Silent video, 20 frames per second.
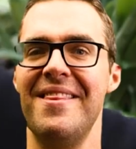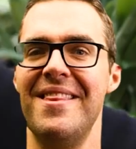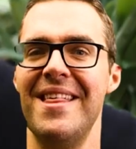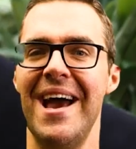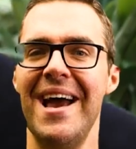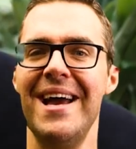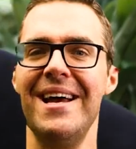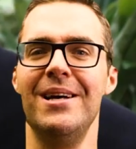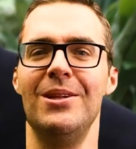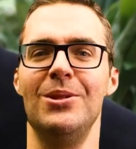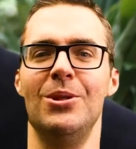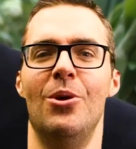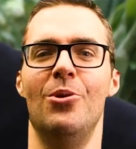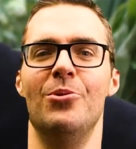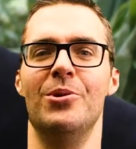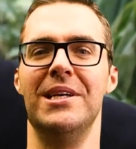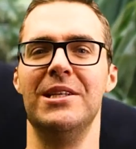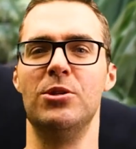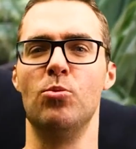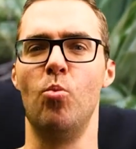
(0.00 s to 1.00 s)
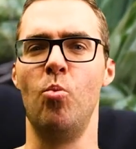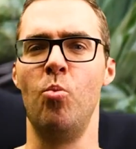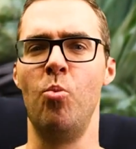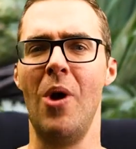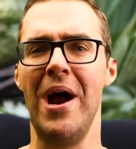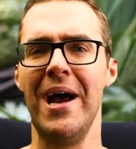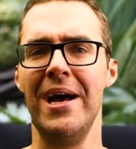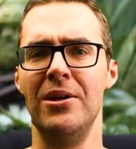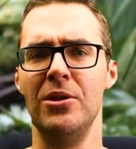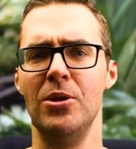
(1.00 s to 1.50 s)
That alone is
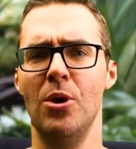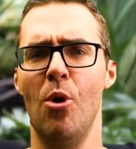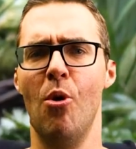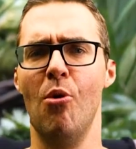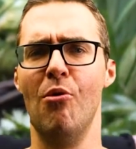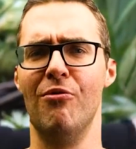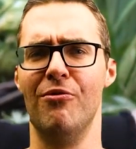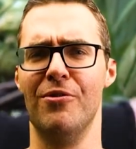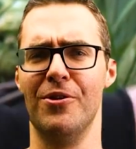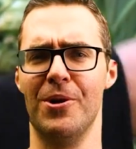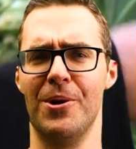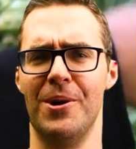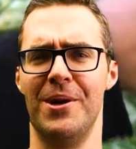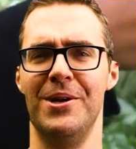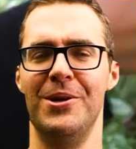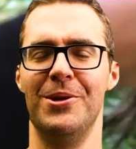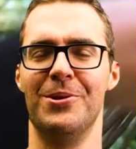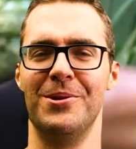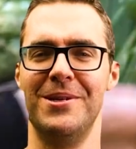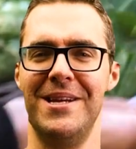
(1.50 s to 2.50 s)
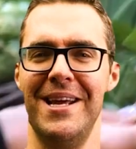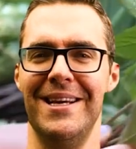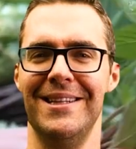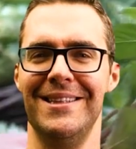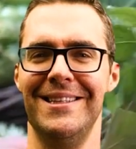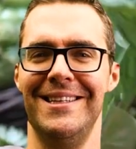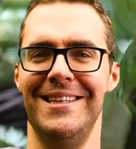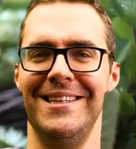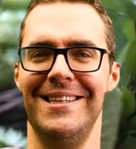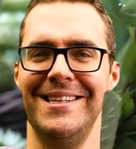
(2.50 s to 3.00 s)
well over your
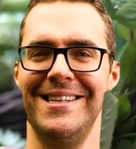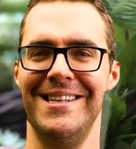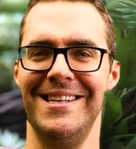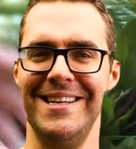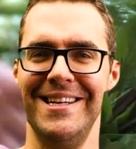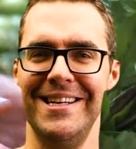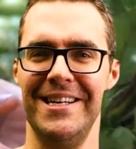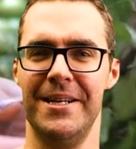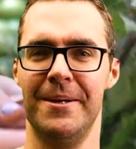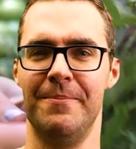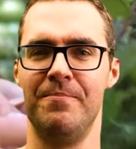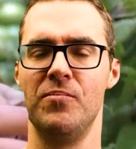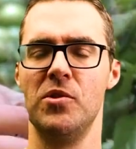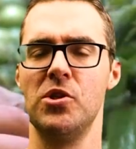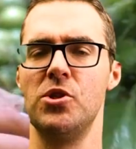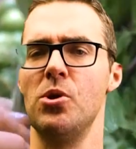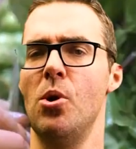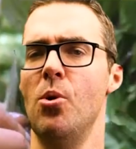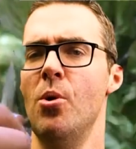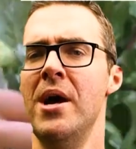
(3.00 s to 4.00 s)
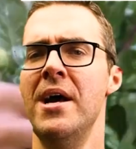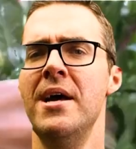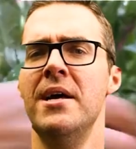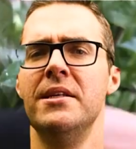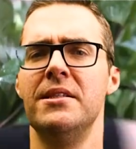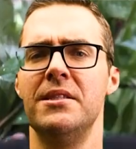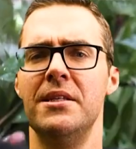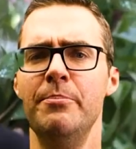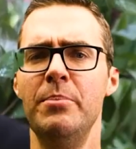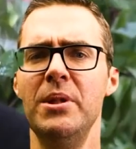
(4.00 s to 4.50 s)
daily need. So
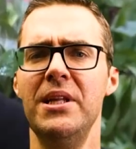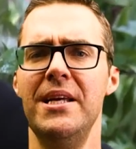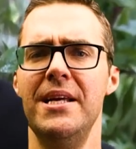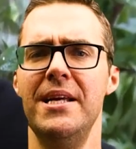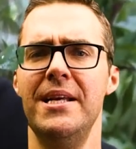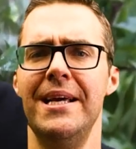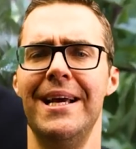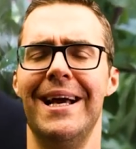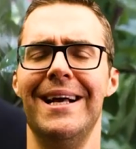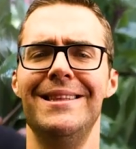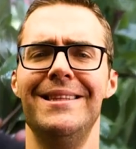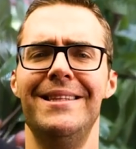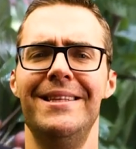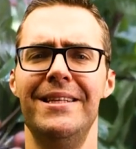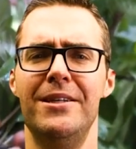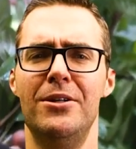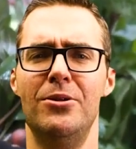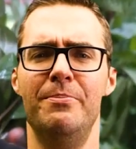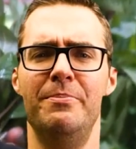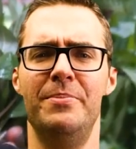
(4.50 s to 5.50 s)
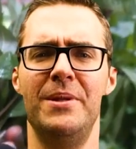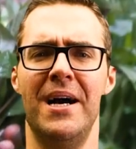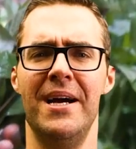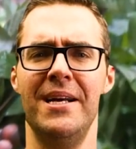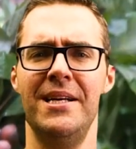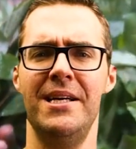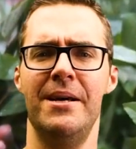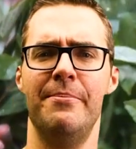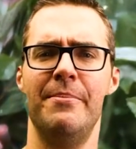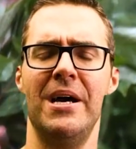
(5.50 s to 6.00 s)
simply eating a little
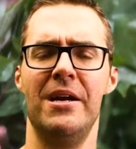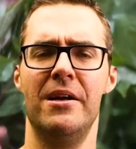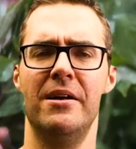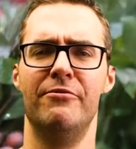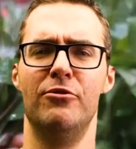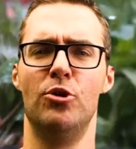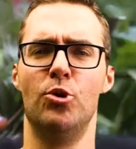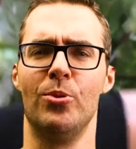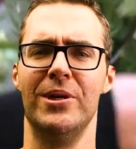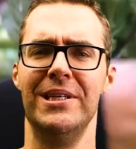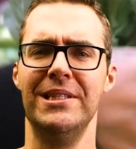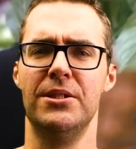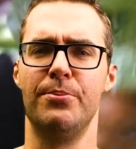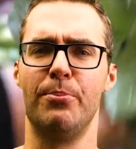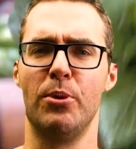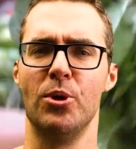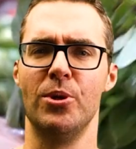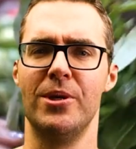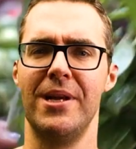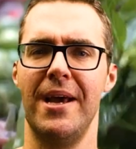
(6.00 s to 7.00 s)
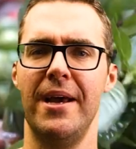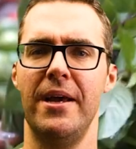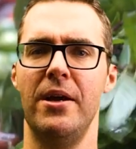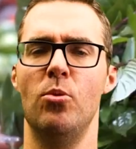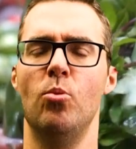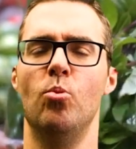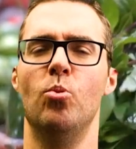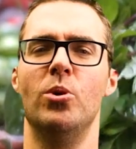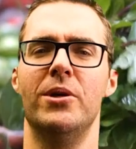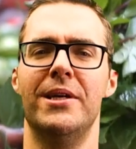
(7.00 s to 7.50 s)
tiny amount of greens per
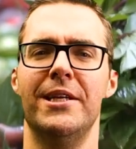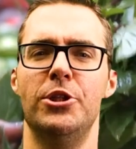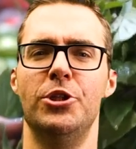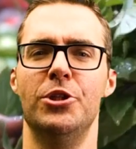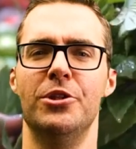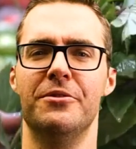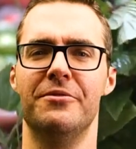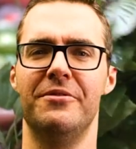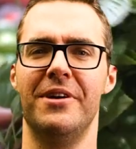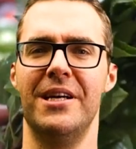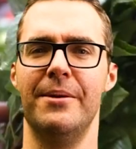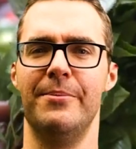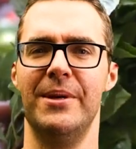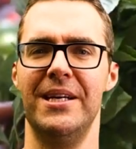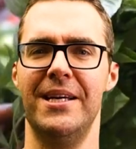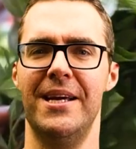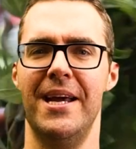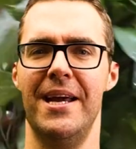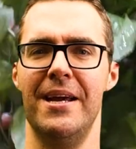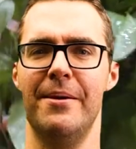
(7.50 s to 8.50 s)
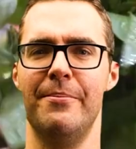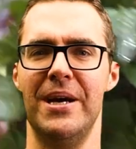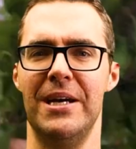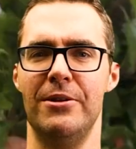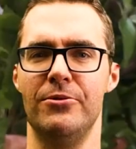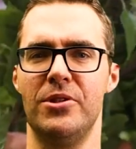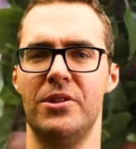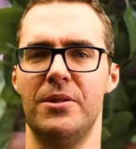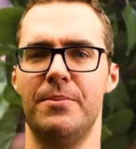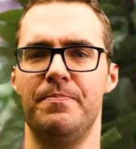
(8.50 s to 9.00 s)
day will get you your vitamin K
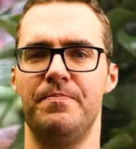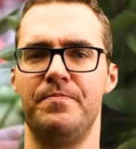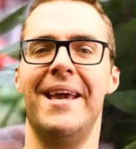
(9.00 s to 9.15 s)
amounts.